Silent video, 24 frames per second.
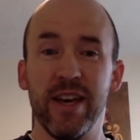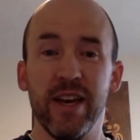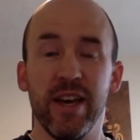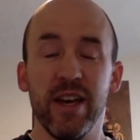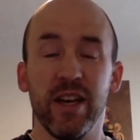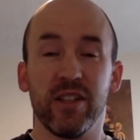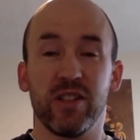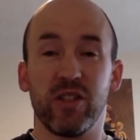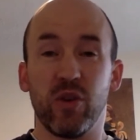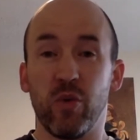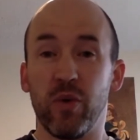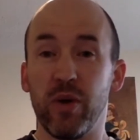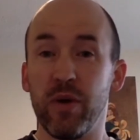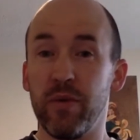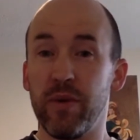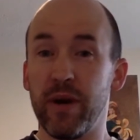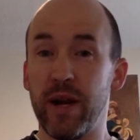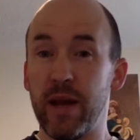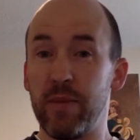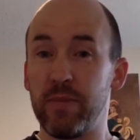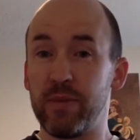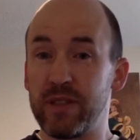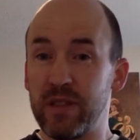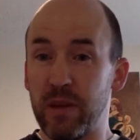So we were
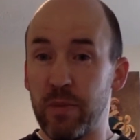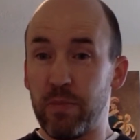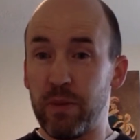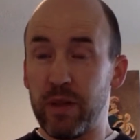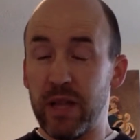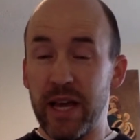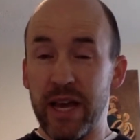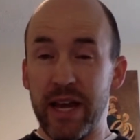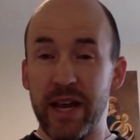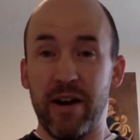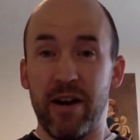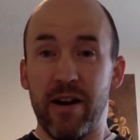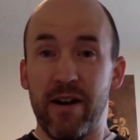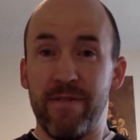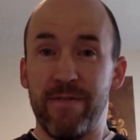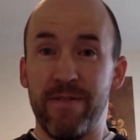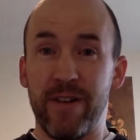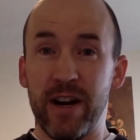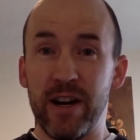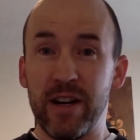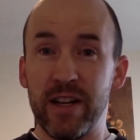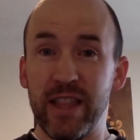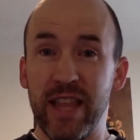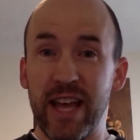able to play our
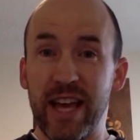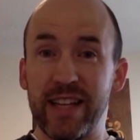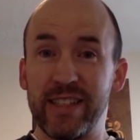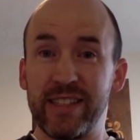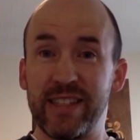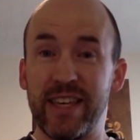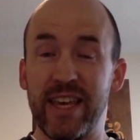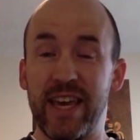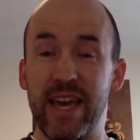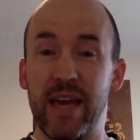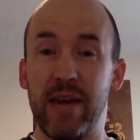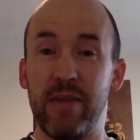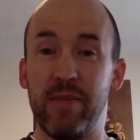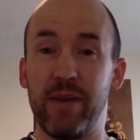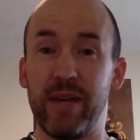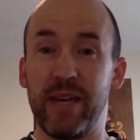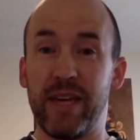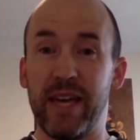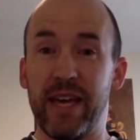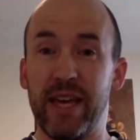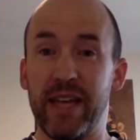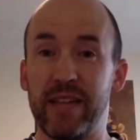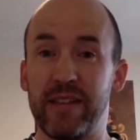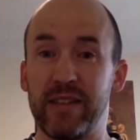very last game
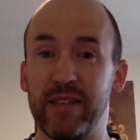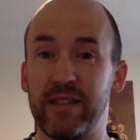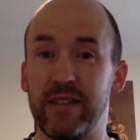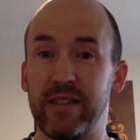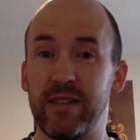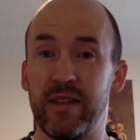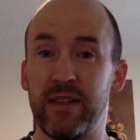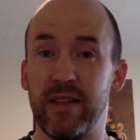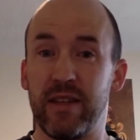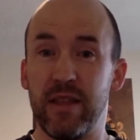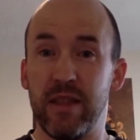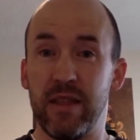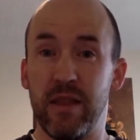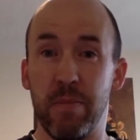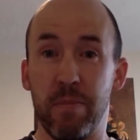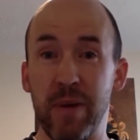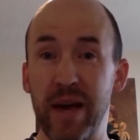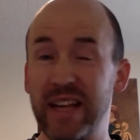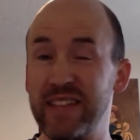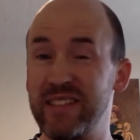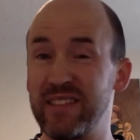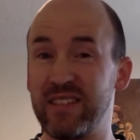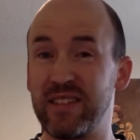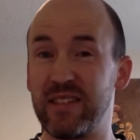against the
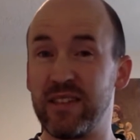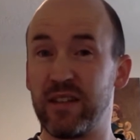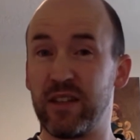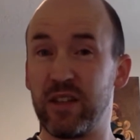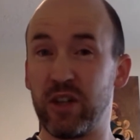best